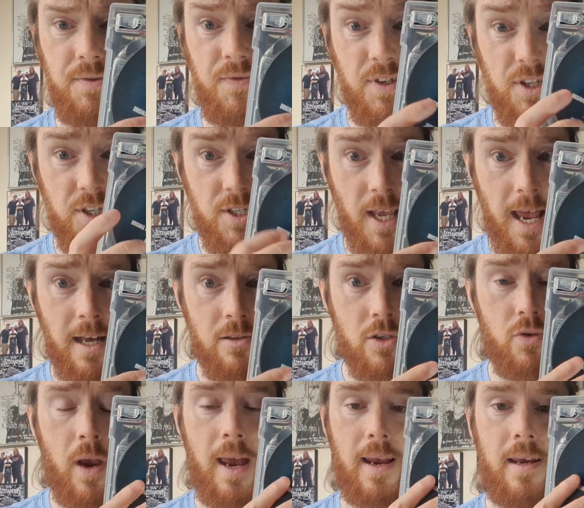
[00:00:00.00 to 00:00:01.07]
The
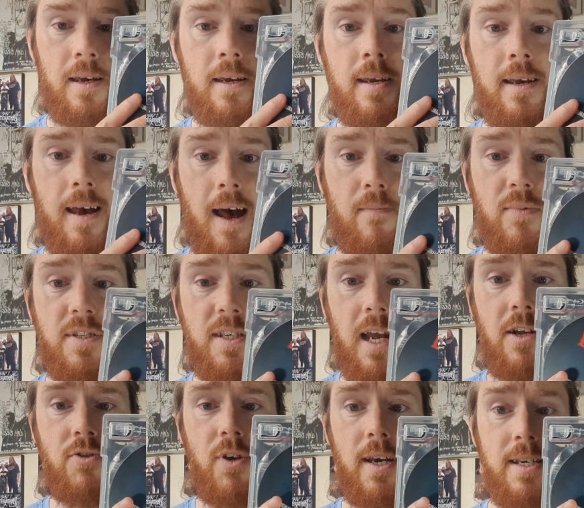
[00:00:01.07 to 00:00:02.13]
soundtrack. And the
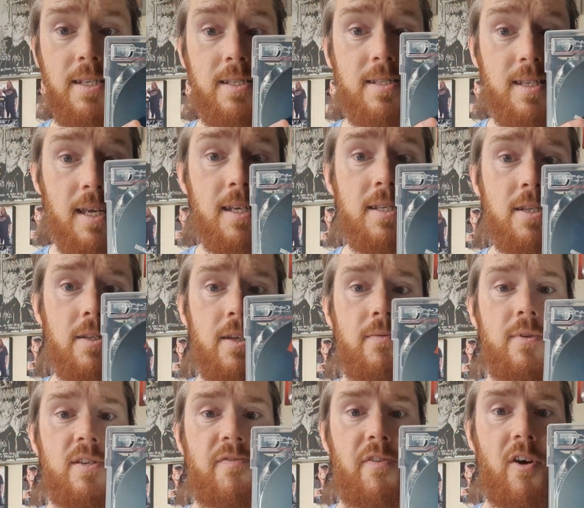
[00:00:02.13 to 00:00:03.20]
soundtrack is decent in
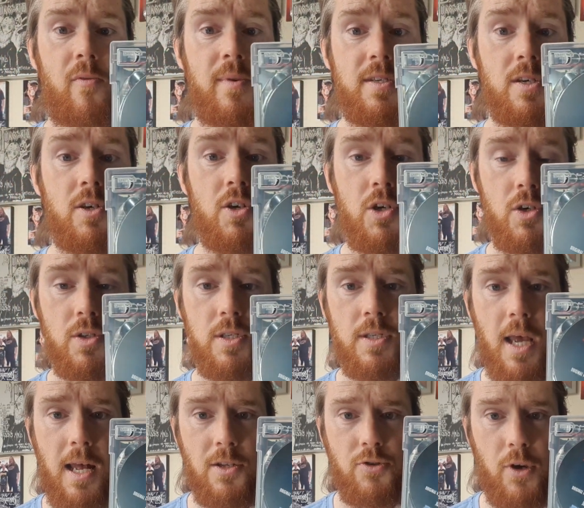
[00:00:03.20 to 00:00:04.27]
this film. It's a good
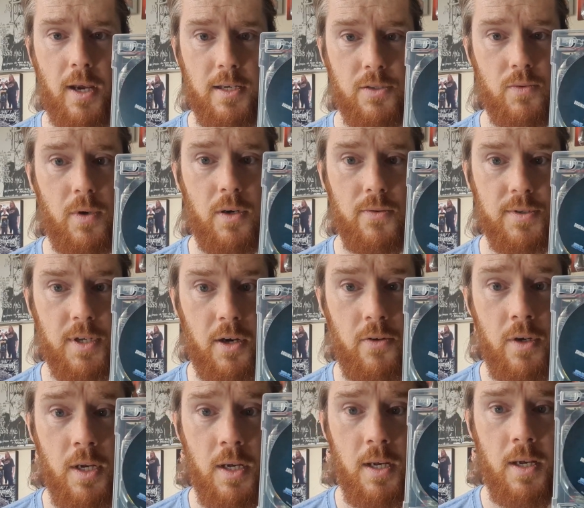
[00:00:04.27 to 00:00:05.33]
soundtrack as well. So,
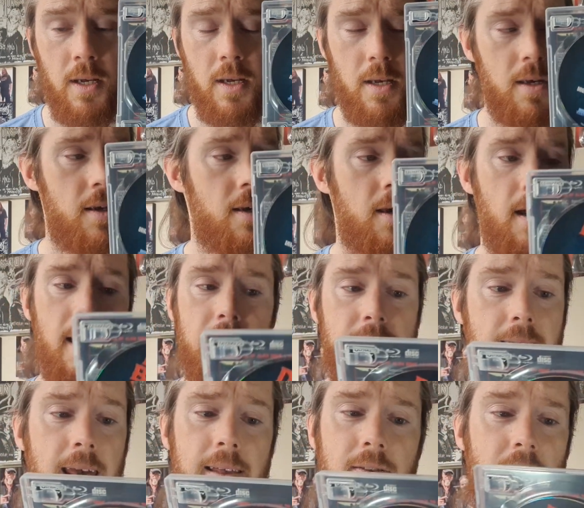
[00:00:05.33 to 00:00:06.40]

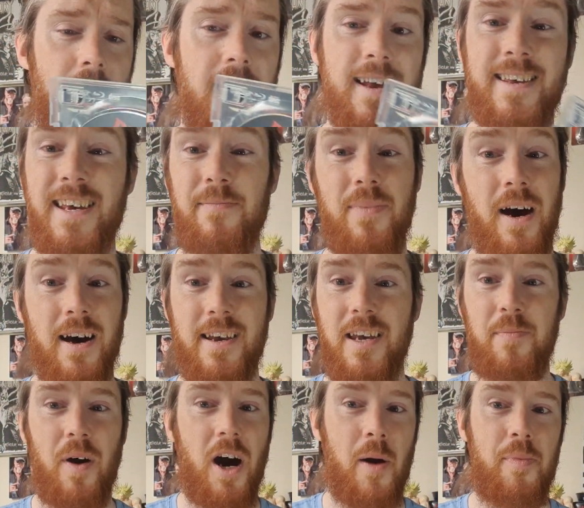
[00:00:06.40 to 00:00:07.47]
again, like I
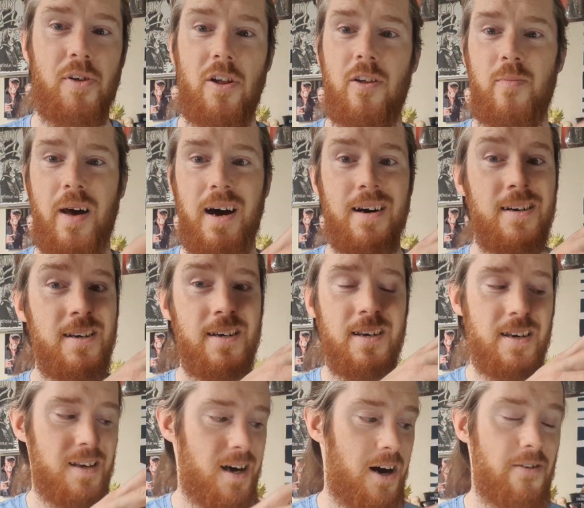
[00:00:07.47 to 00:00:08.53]
keep harping on about,
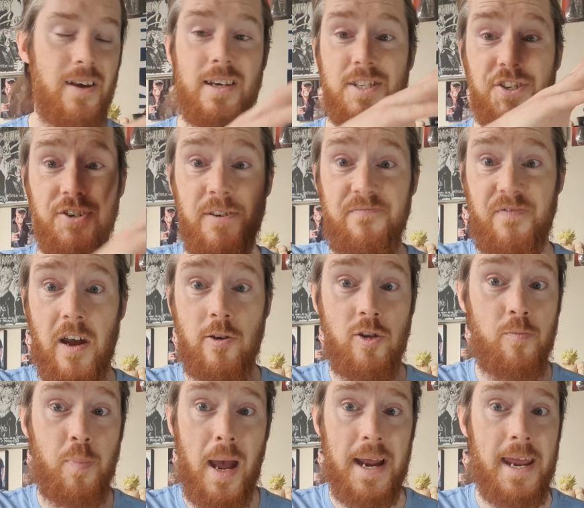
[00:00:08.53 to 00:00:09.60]
oh yeah, Screen Factory
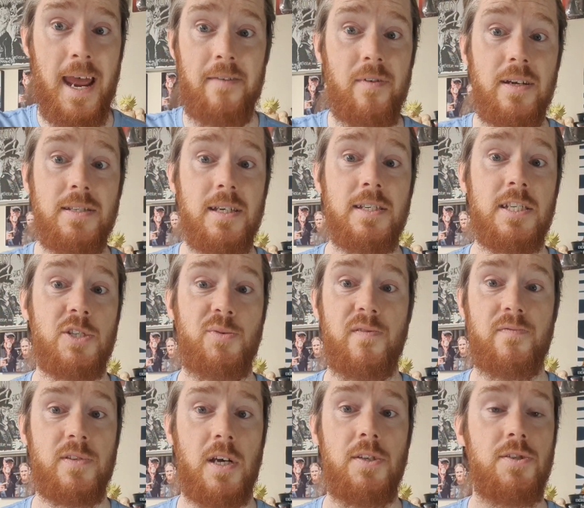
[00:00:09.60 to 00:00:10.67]
pack out their discs
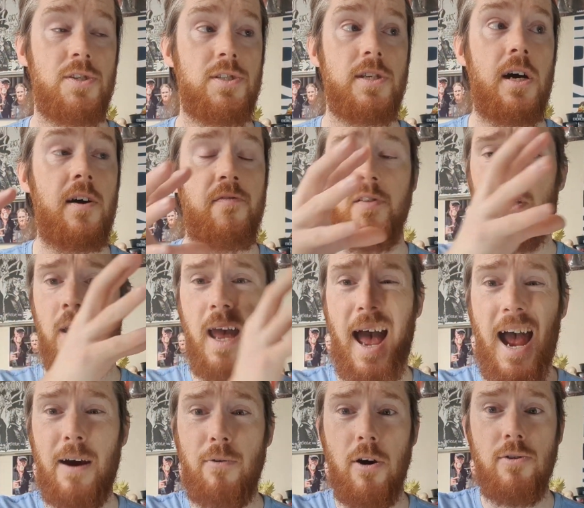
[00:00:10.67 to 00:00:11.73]
with tons of stuff.
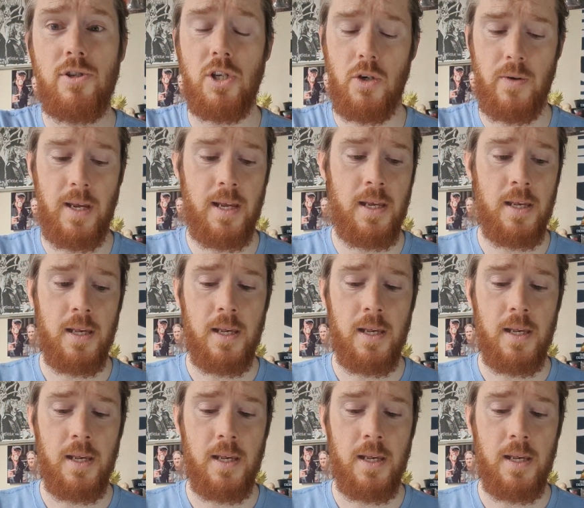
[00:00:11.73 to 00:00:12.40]
Arrow do it.